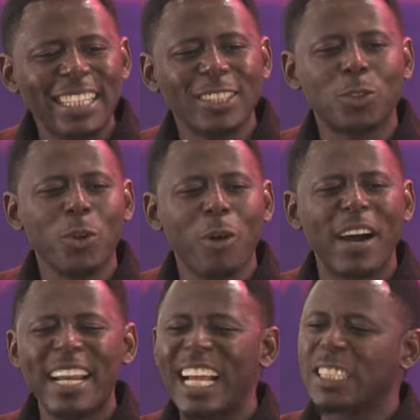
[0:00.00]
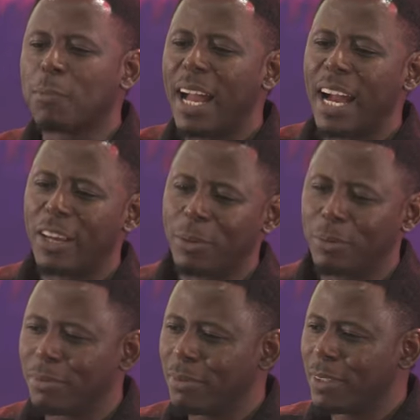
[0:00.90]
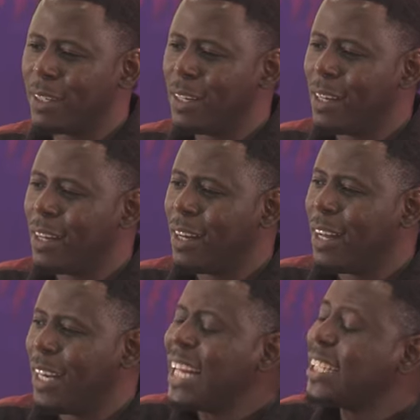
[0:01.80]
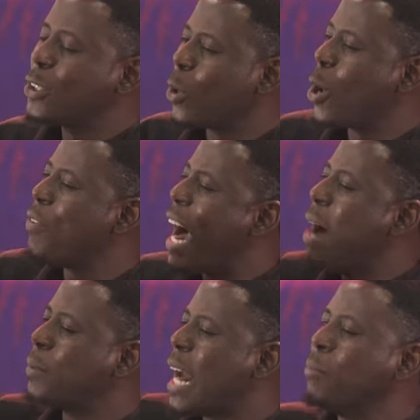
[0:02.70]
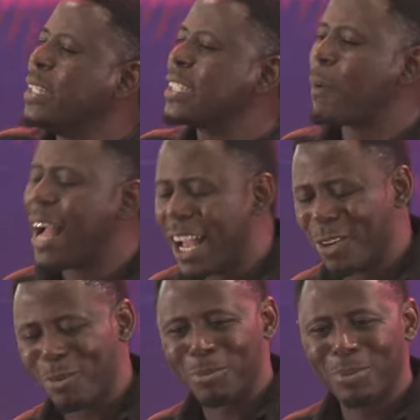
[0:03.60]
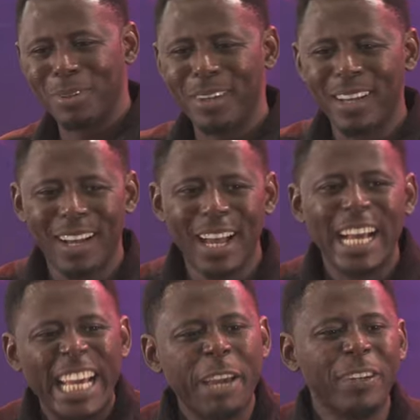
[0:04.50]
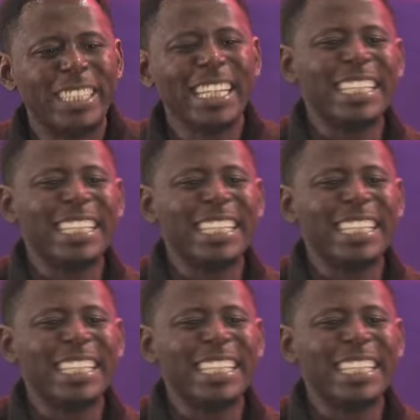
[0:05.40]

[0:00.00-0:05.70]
Let the story of Hannah inspire you. Let the story of Abraham inspire you. If he